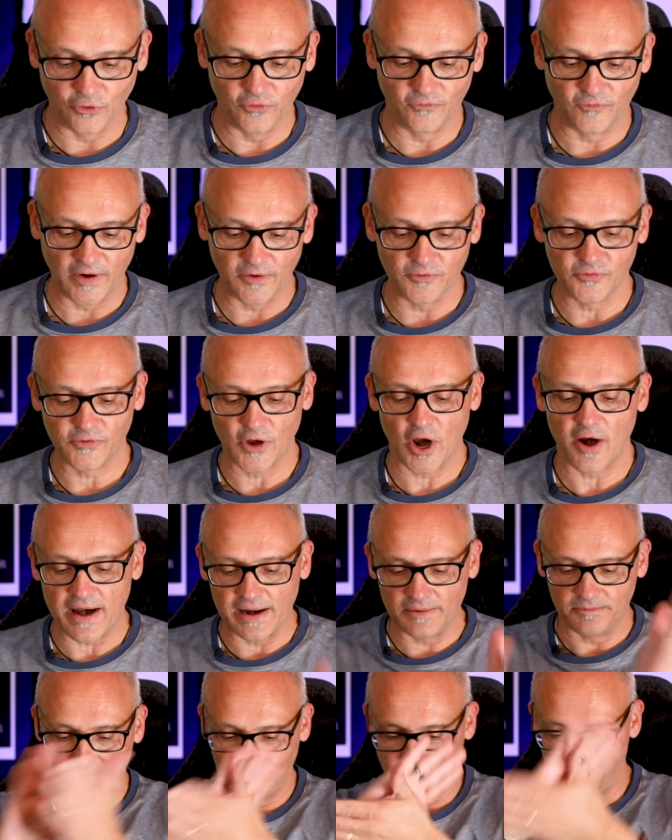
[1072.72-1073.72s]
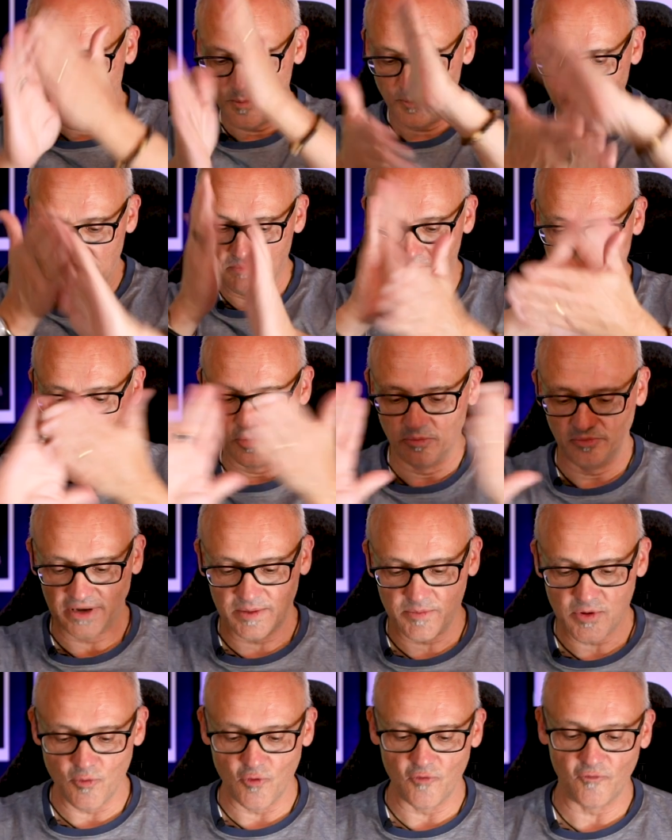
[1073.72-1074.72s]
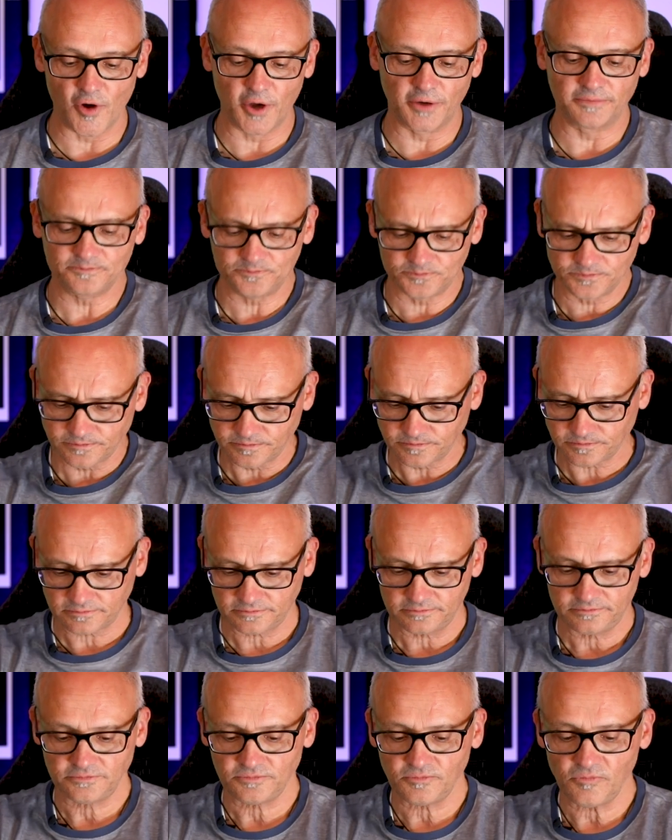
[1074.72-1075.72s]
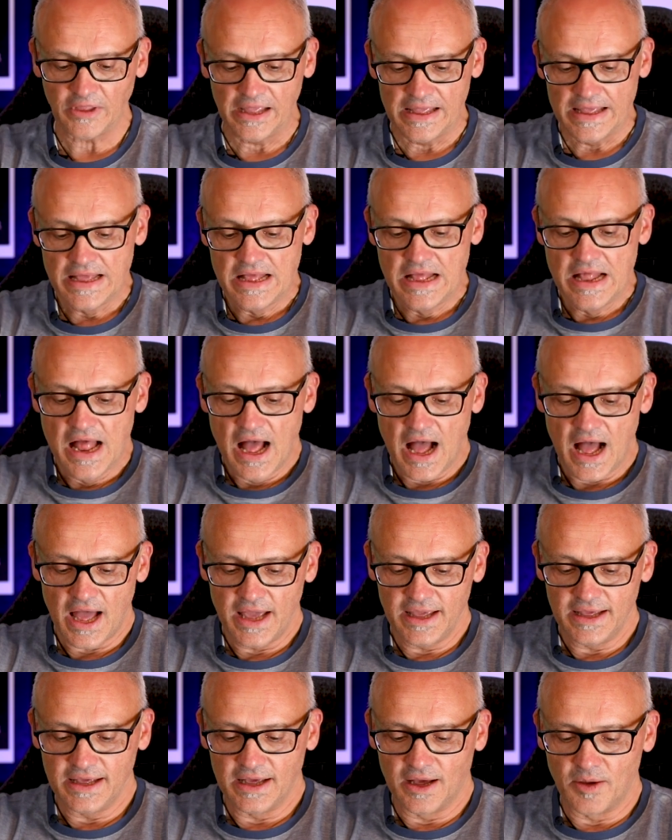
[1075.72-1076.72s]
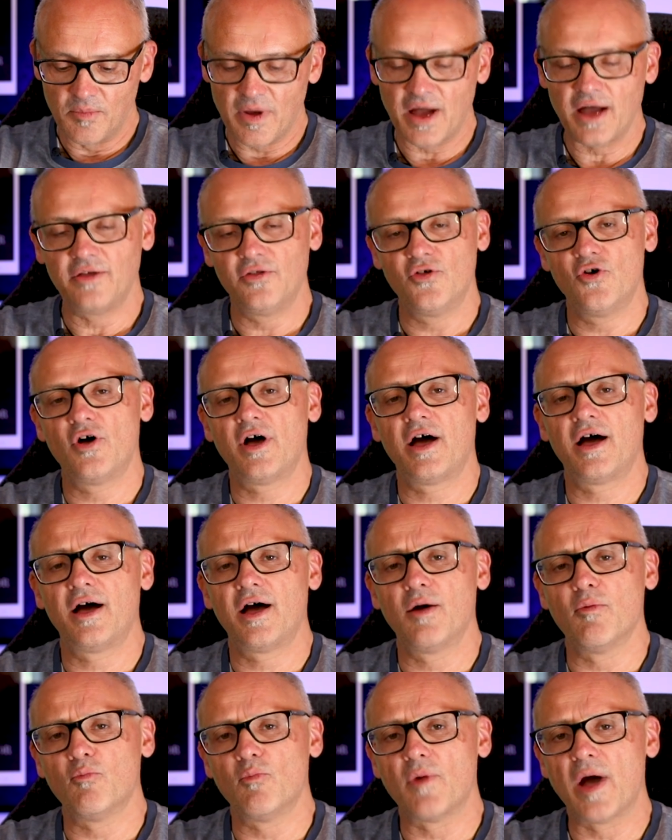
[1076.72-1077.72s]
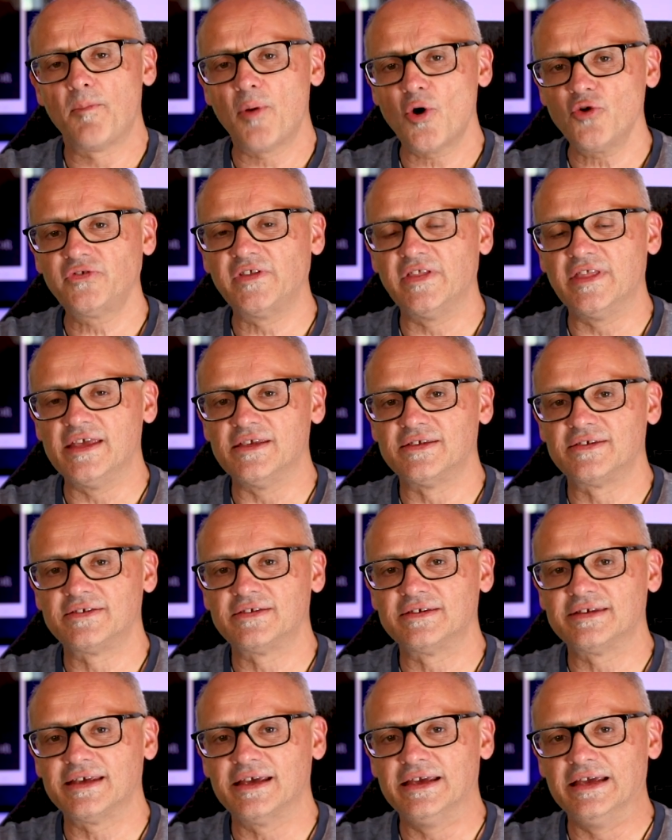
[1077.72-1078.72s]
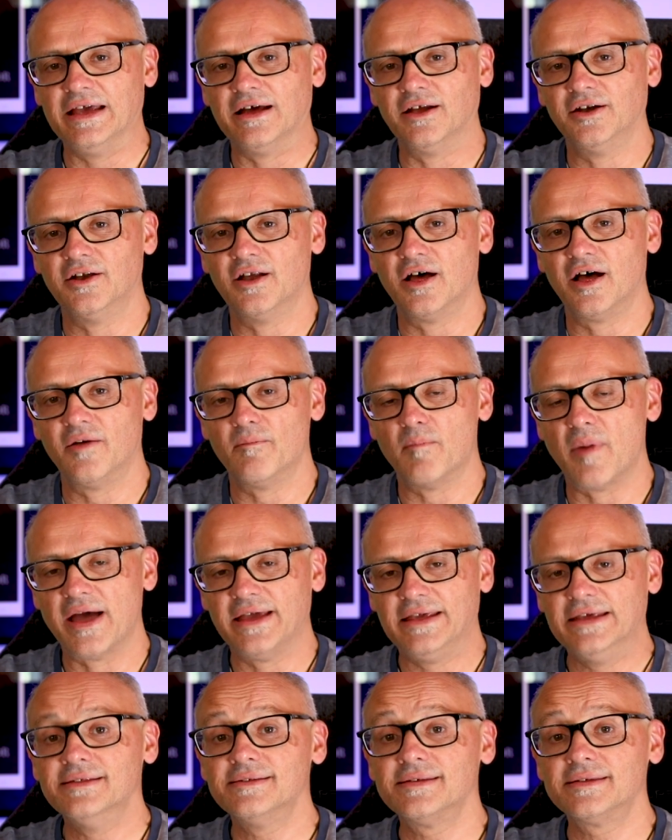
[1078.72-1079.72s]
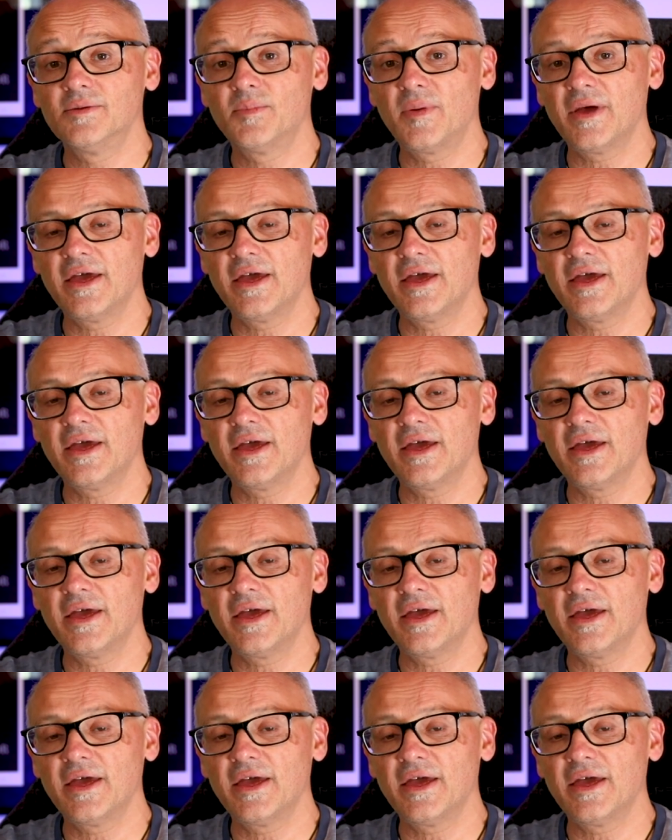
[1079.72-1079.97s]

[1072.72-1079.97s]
fragrance. All right, boom, bing, boom, let me move on. I posted this on my Insta